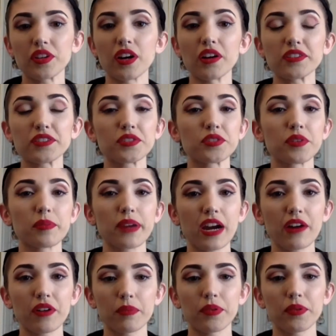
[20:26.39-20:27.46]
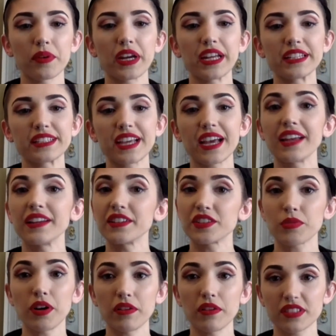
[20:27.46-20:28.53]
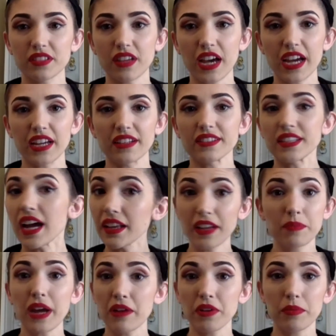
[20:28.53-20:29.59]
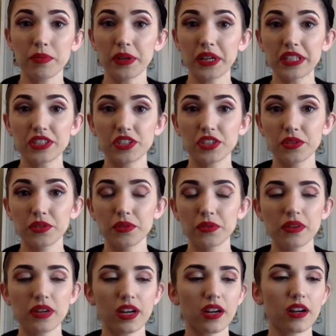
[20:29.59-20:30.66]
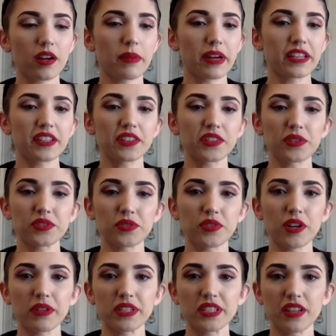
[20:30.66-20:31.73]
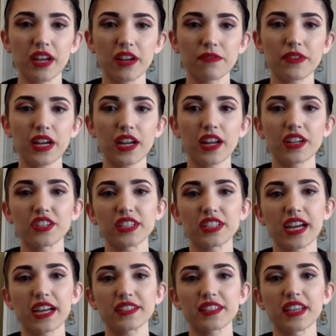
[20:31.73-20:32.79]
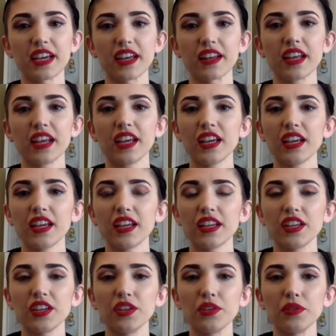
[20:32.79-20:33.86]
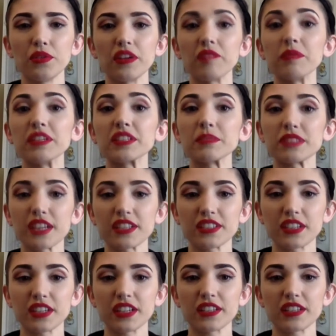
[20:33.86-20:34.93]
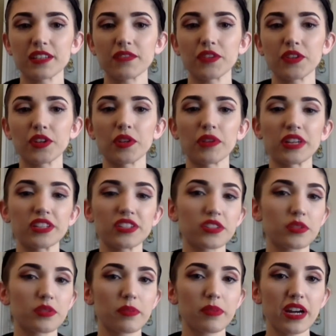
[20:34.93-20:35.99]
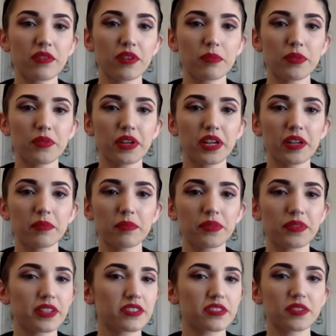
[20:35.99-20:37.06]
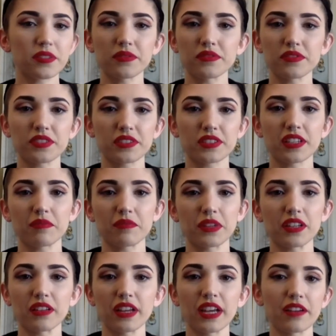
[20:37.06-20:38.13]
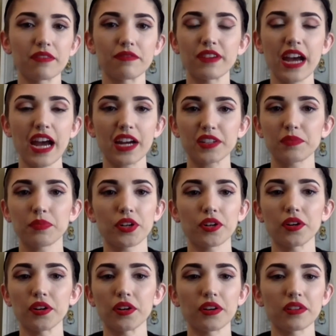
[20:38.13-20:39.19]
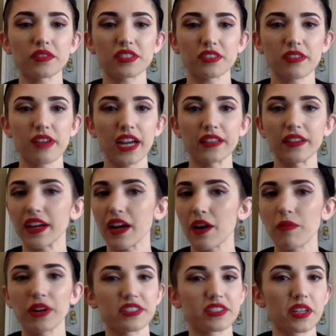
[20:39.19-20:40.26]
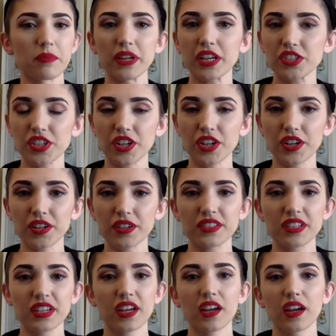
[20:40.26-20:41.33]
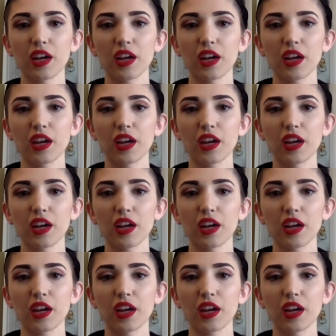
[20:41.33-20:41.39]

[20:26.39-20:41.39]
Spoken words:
You could also do a PowerPoint, 10 to 12 slides. I like PowerPoints too. I think those are always a lot of fun. I just ask that you give me some sustenance if you're going to do a PowerPoint. Please don't just give me like a fact per slide. Like I want to see pictures.